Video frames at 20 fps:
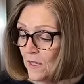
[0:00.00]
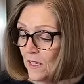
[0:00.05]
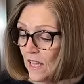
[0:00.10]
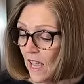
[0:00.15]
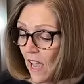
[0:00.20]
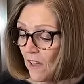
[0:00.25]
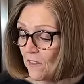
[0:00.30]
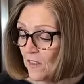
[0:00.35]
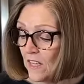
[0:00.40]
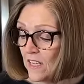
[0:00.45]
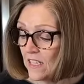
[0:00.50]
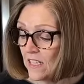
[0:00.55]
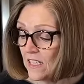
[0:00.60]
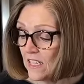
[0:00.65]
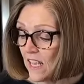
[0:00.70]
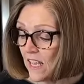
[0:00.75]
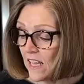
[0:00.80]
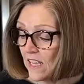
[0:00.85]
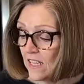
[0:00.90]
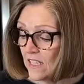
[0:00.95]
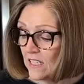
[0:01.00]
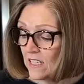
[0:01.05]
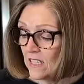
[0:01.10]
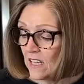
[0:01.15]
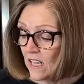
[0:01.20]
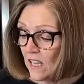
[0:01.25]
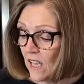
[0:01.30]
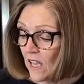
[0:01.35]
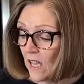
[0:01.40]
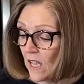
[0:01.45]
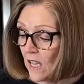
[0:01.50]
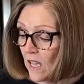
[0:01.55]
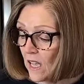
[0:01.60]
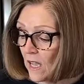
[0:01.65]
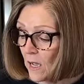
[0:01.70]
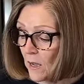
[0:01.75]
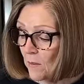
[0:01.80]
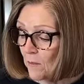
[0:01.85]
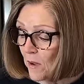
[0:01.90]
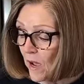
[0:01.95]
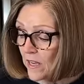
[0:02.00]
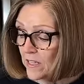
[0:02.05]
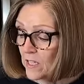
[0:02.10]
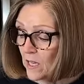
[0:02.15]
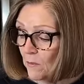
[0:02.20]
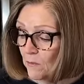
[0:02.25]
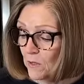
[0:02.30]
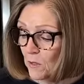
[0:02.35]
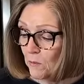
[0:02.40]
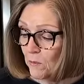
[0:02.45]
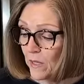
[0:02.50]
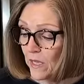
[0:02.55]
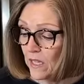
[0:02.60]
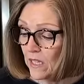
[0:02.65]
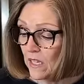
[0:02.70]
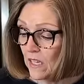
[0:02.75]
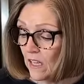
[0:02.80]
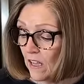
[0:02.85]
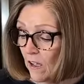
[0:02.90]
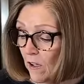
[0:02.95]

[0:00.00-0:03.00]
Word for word: Kathy says, I dumped a bit